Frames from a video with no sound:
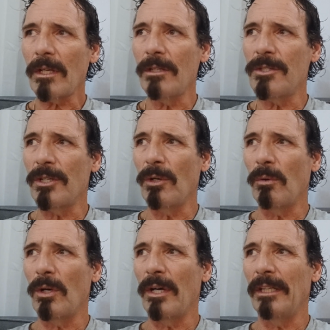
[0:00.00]

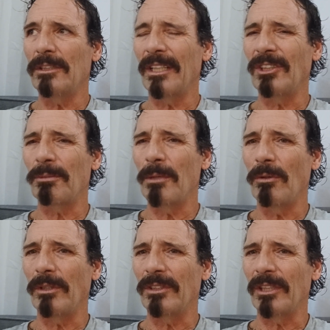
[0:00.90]
So it's like
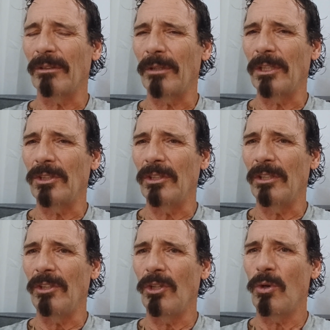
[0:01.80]
smoking cigarettes,
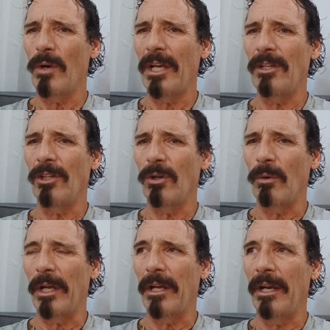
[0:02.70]
you quit, you
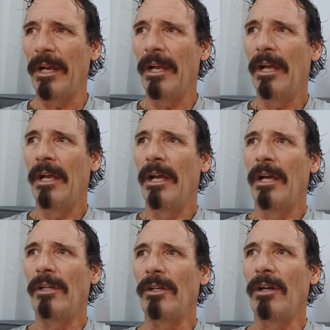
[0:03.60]
quit.
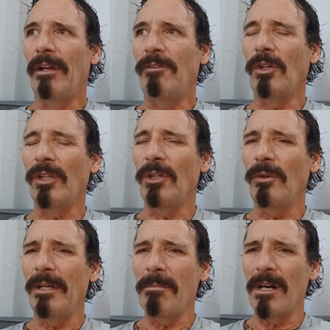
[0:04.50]
If you can do
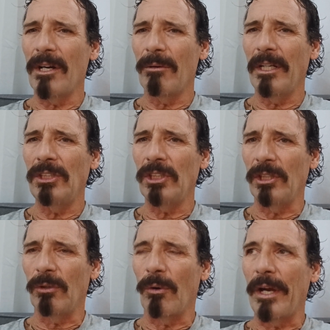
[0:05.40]
it in moderation,
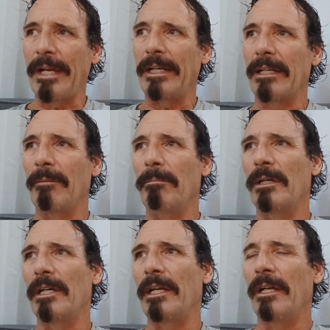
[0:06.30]
great,
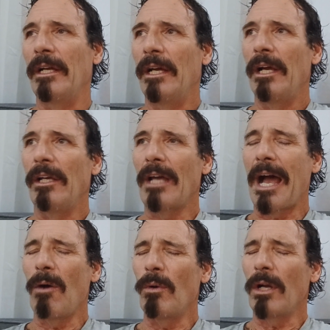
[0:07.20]
but
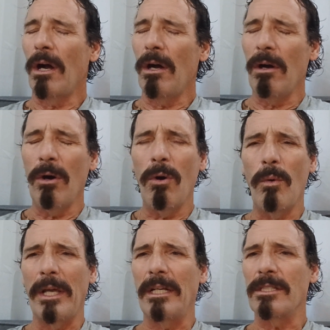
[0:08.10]
I would
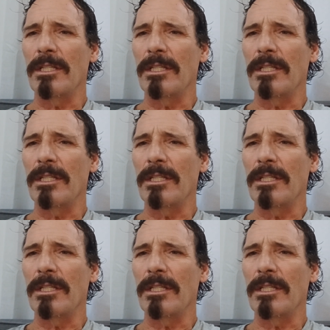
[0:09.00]
always,